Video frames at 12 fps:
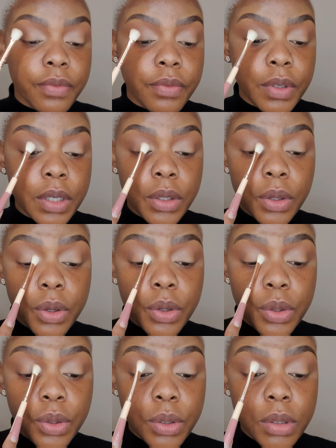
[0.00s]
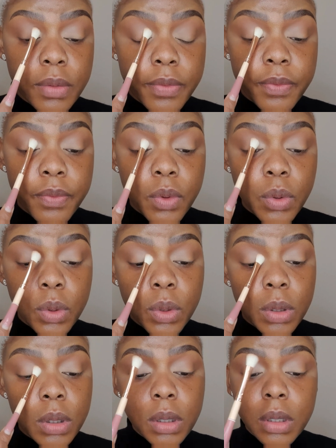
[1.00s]
video
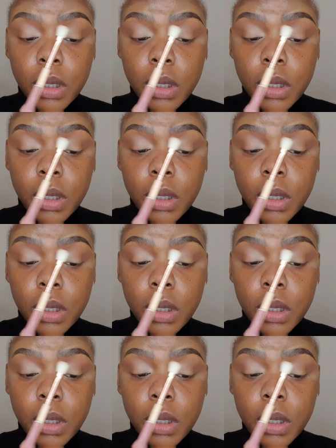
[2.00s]
useful.